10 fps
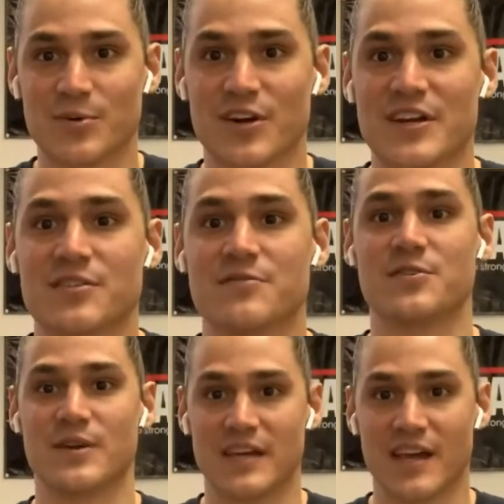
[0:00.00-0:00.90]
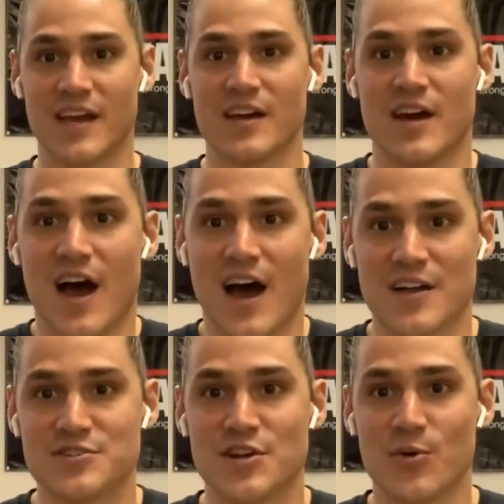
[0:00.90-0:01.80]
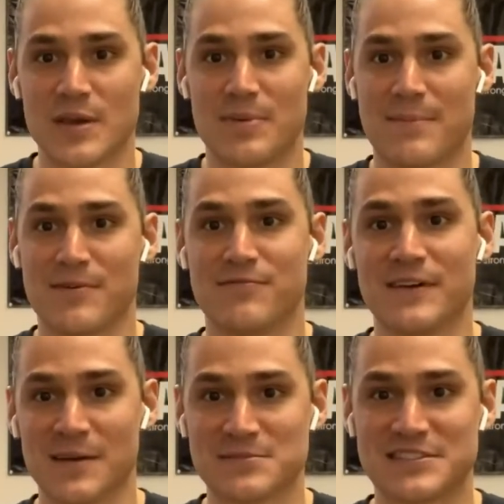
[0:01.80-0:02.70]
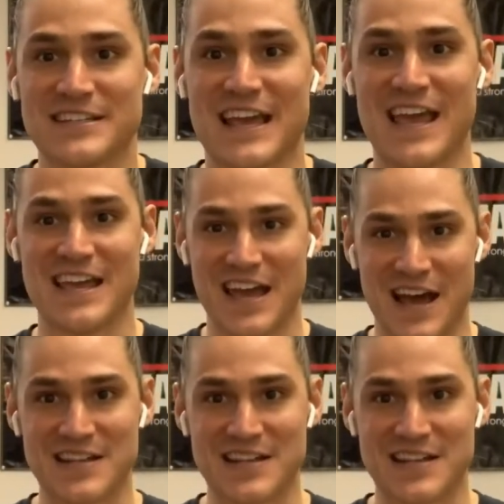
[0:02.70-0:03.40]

We're interviewing Joey Papa Phillips today.